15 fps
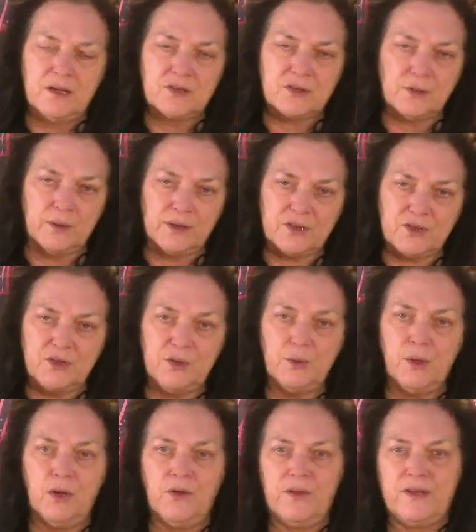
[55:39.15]
So let's do
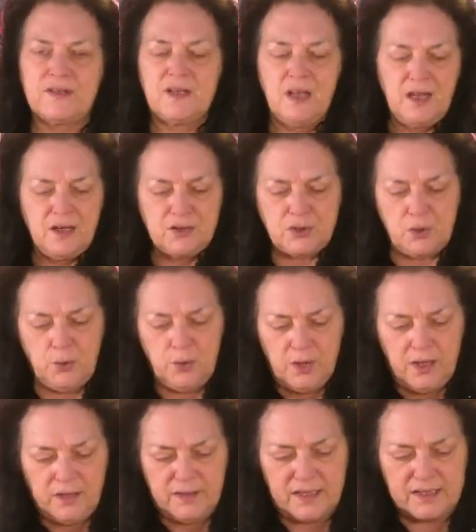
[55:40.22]
all this. So
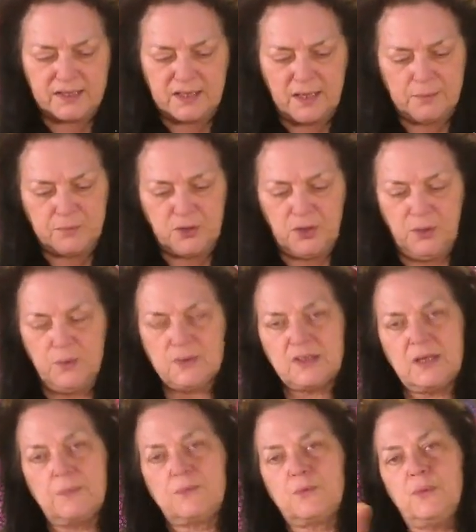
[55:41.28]
that step two and
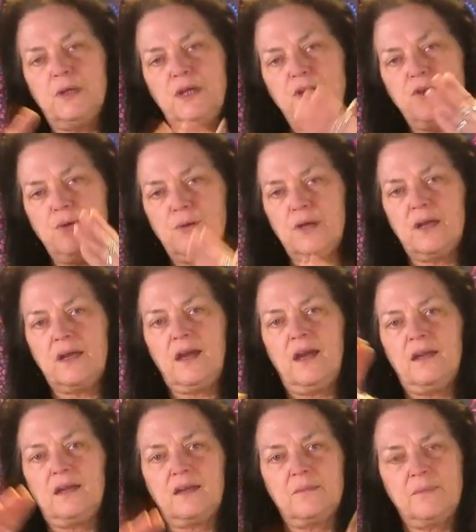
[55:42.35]
step three, you can
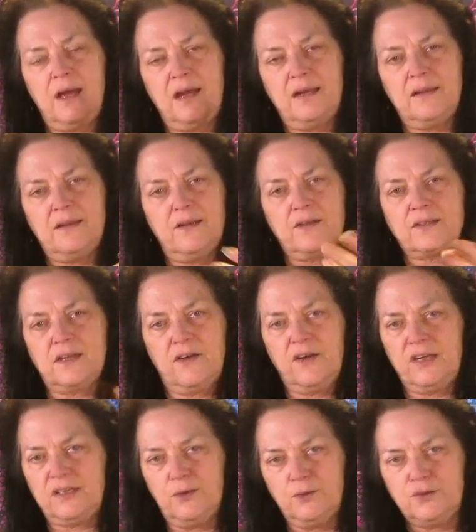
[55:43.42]
kind of combine in there, because I
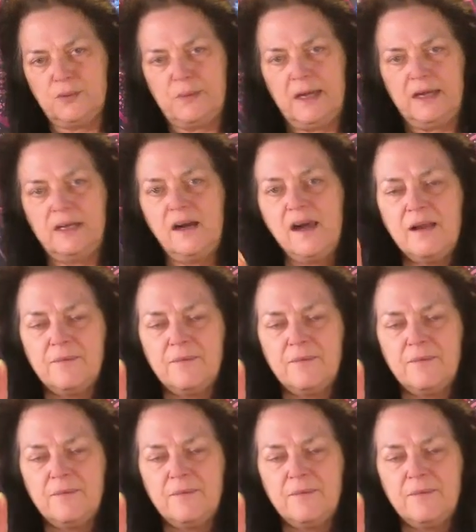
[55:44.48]
already told you about it,